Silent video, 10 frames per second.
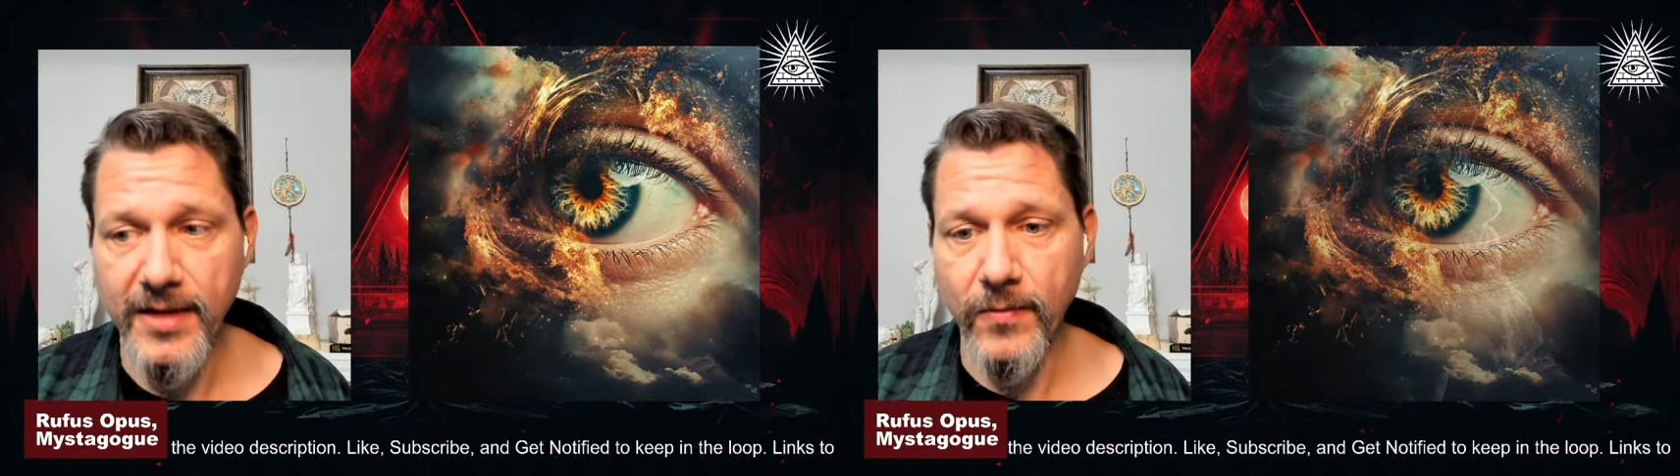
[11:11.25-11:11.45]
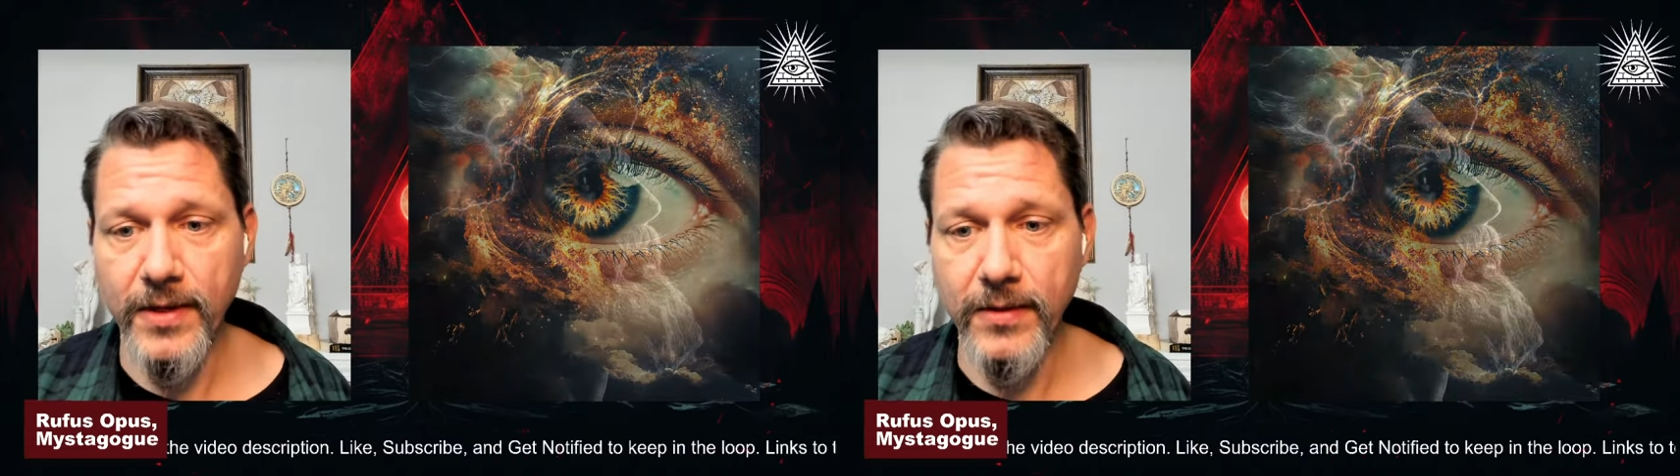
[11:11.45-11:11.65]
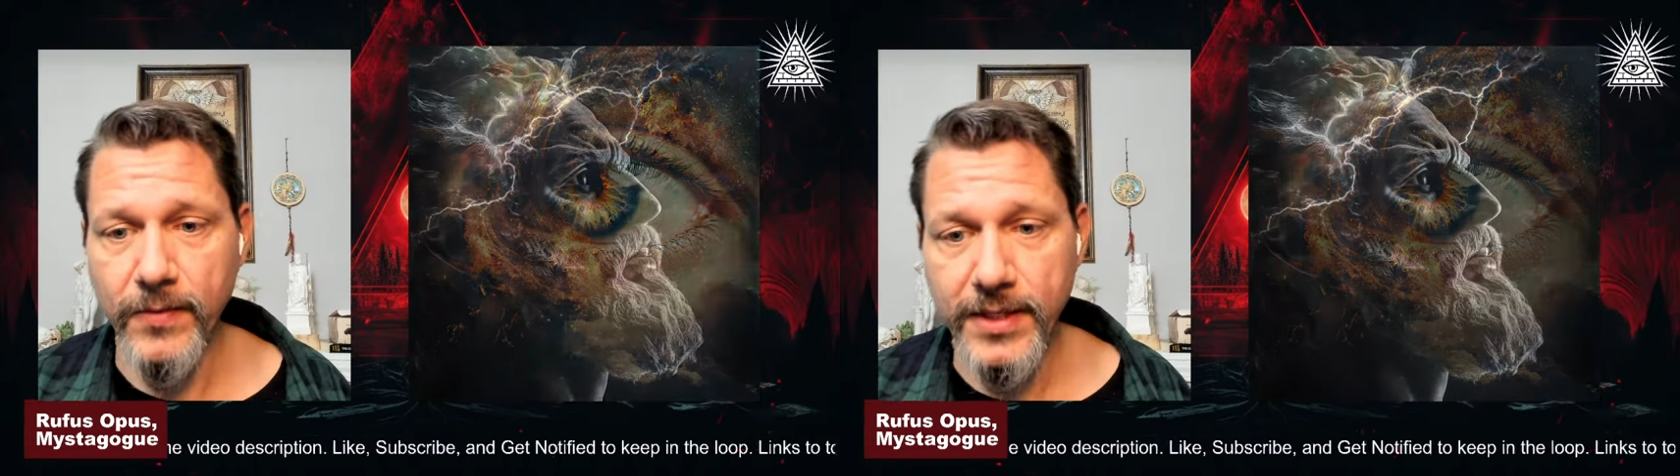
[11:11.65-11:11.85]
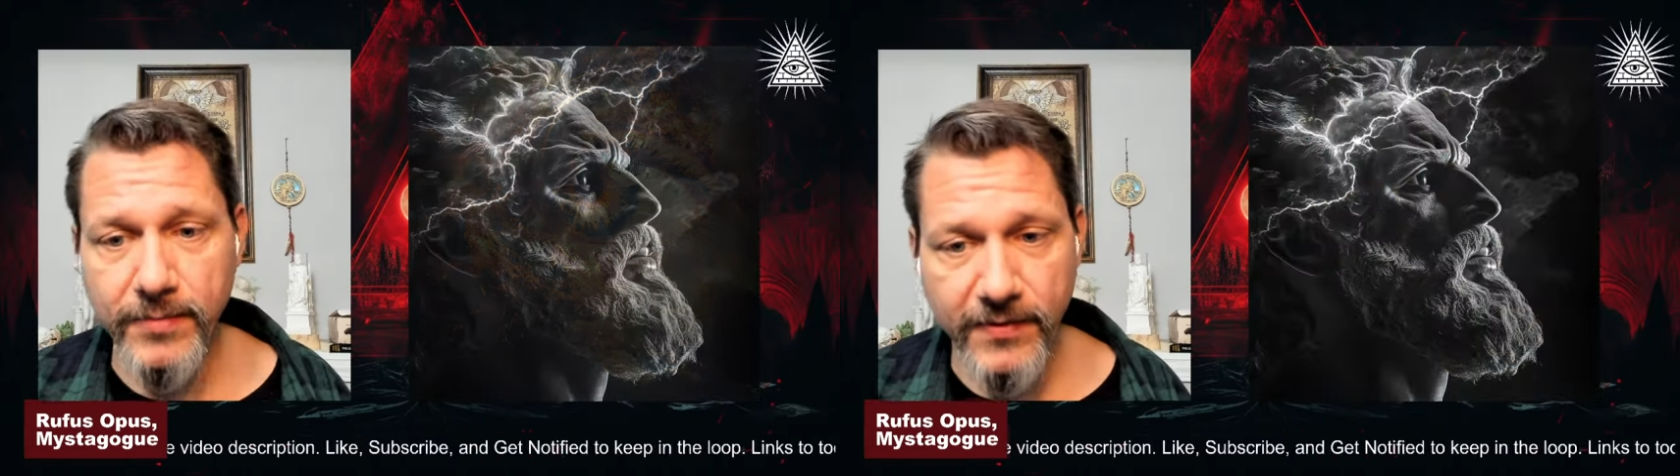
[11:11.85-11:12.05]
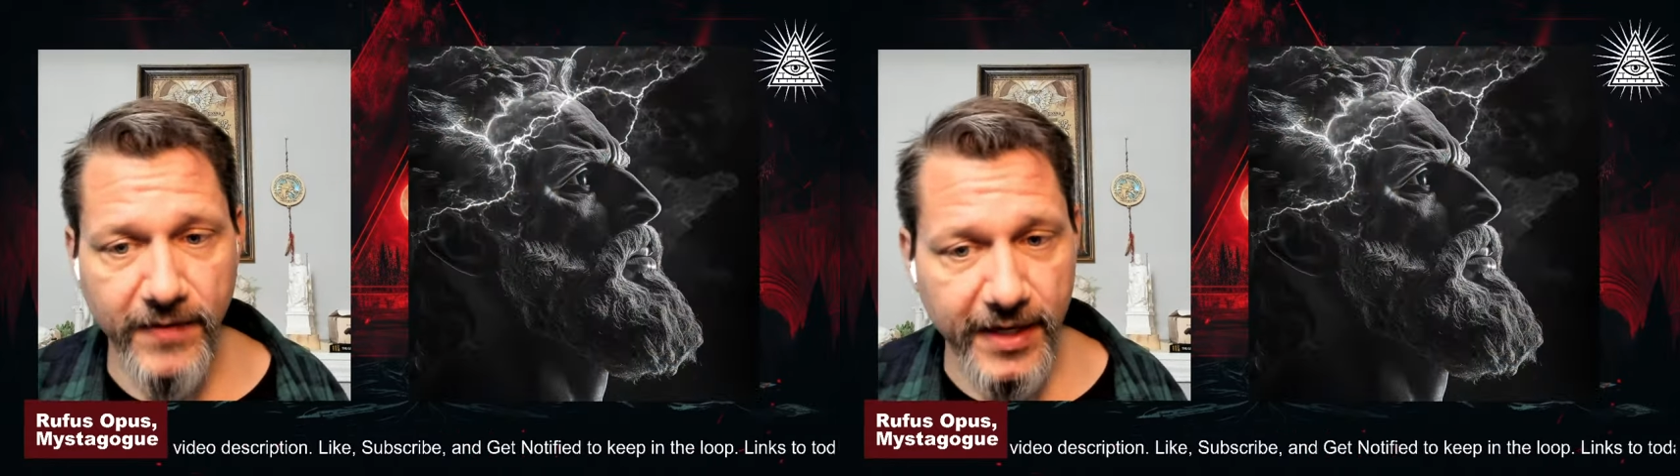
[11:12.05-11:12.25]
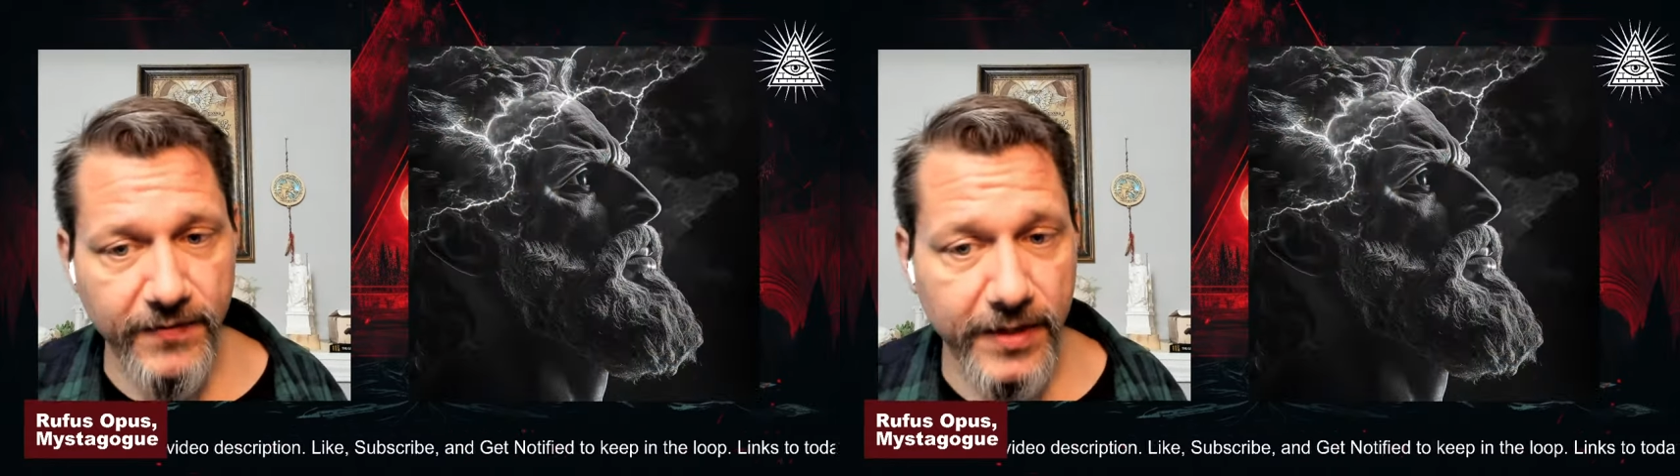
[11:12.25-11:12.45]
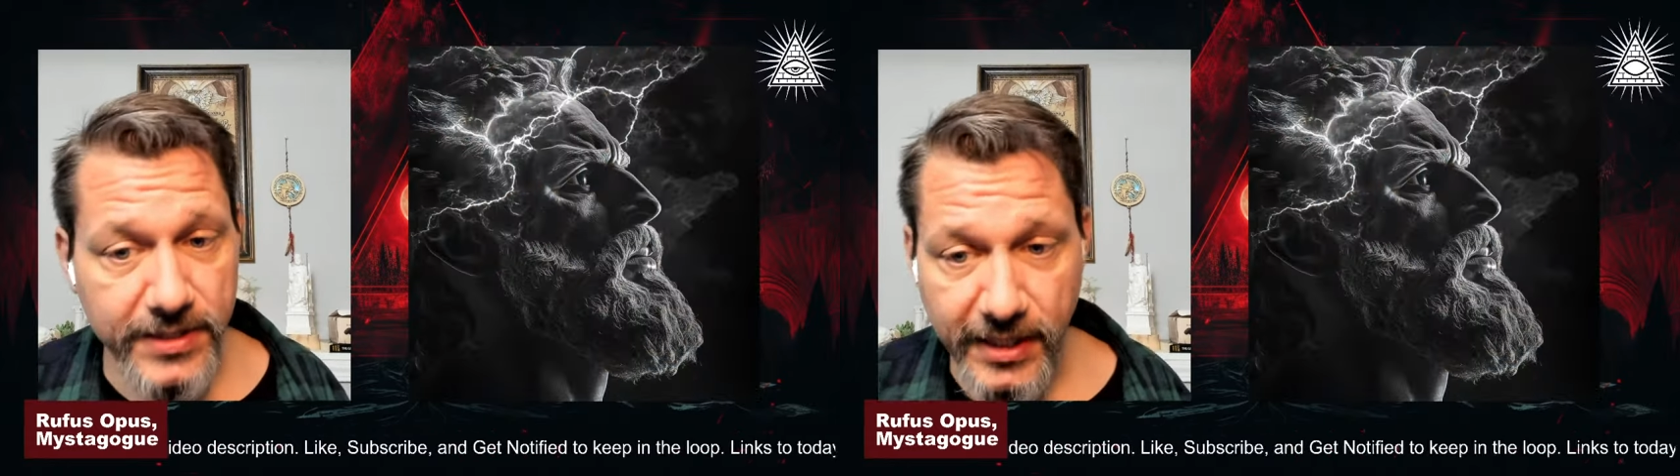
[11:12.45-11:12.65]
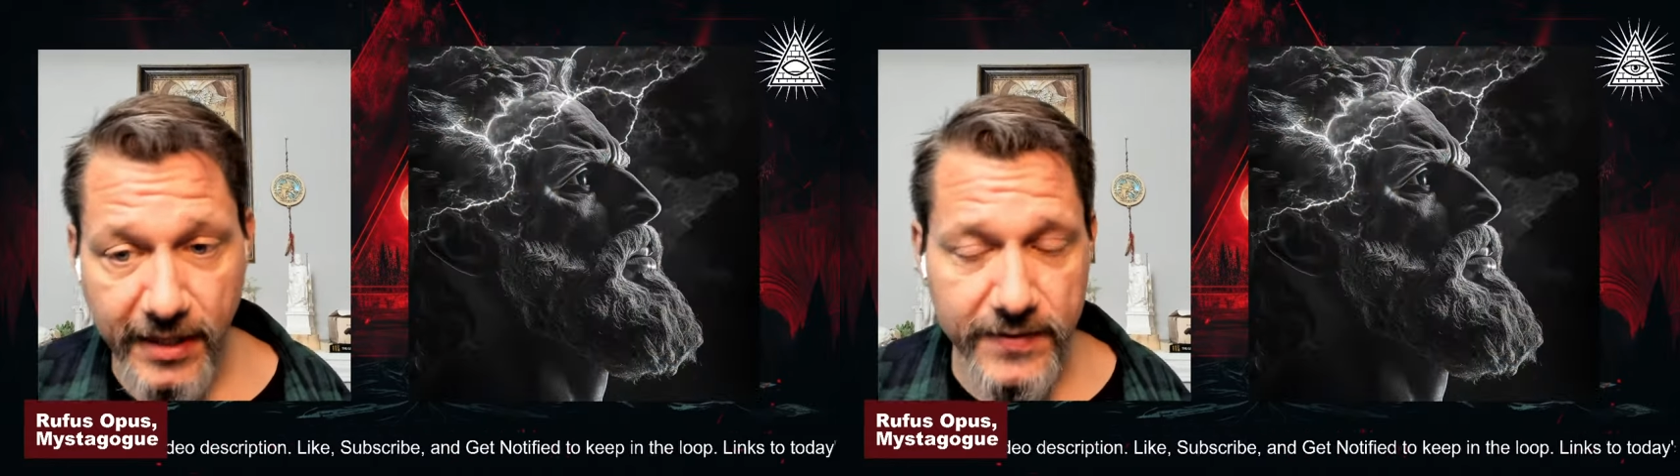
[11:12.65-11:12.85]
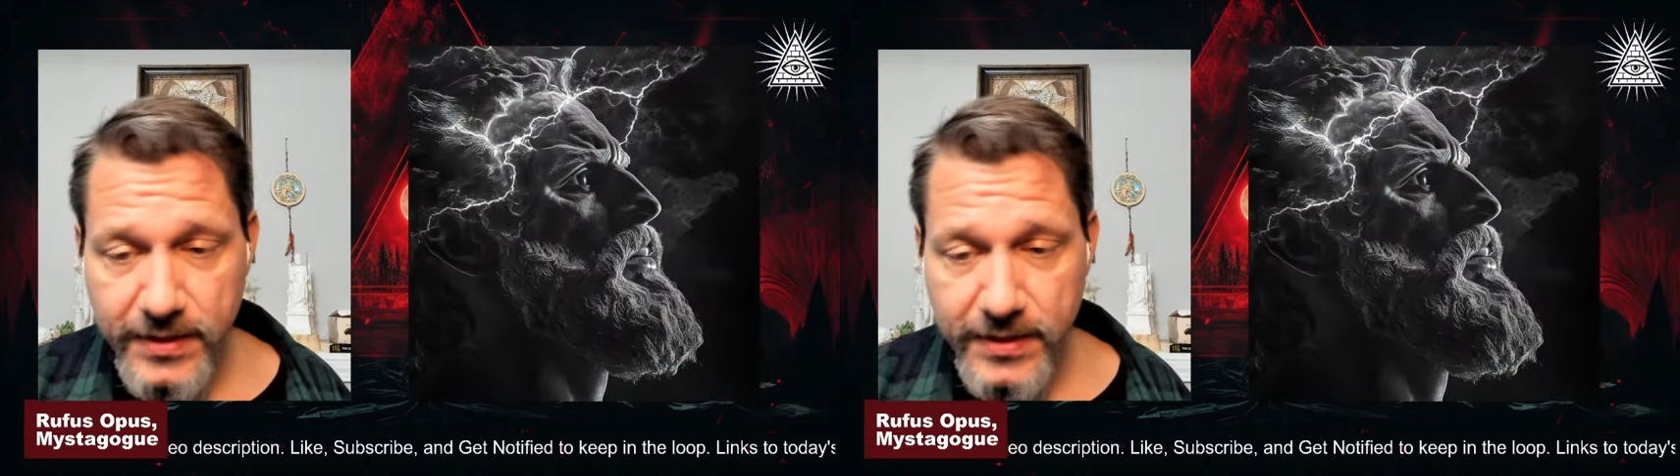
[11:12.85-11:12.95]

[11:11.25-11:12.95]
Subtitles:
where we can provide for ourselves